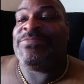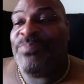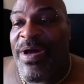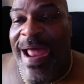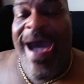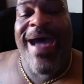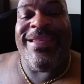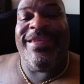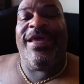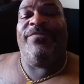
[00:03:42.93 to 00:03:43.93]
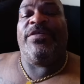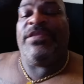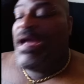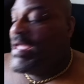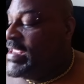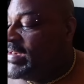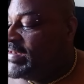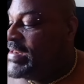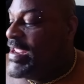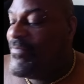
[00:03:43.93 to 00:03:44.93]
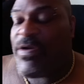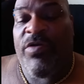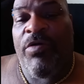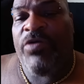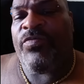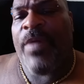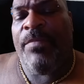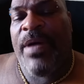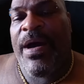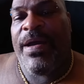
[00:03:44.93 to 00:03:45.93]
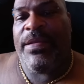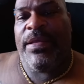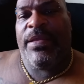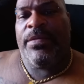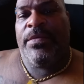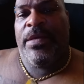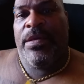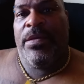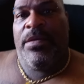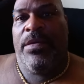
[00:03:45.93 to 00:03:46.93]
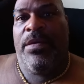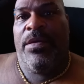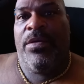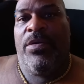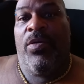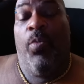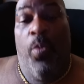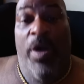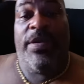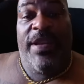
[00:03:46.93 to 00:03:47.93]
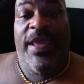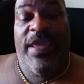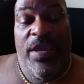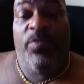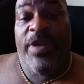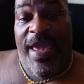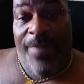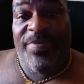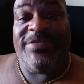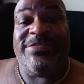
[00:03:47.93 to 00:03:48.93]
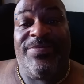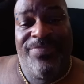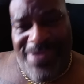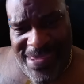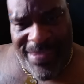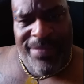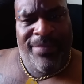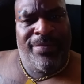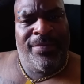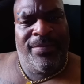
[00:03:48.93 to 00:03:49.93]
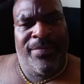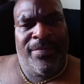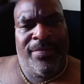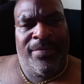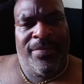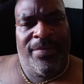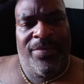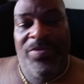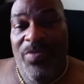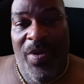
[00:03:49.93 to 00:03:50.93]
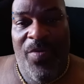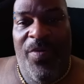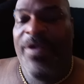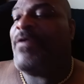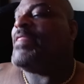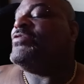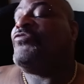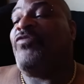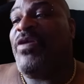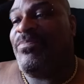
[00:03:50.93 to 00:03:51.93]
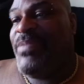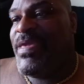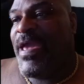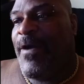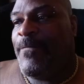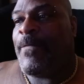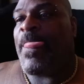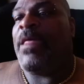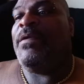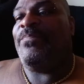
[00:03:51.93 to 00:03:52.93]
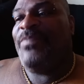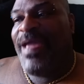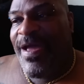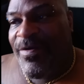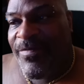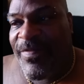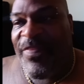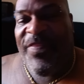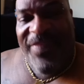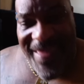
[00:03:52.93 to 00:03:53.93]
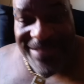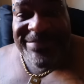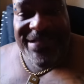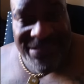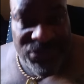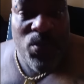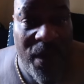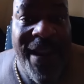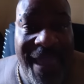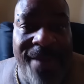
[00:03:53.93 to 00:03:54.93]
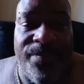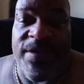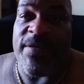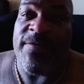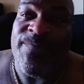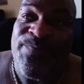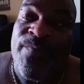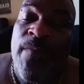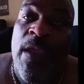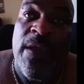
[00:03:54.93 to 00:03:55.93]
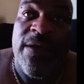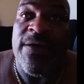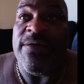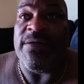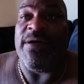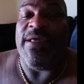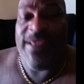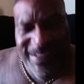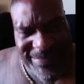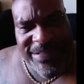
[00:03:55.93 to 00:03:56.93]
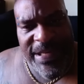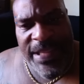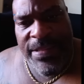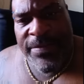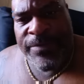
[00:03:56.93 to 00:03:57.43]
But it never crossed my mind that one day it would happen to me. You know, trip me out. Now, this is what happened yesterday.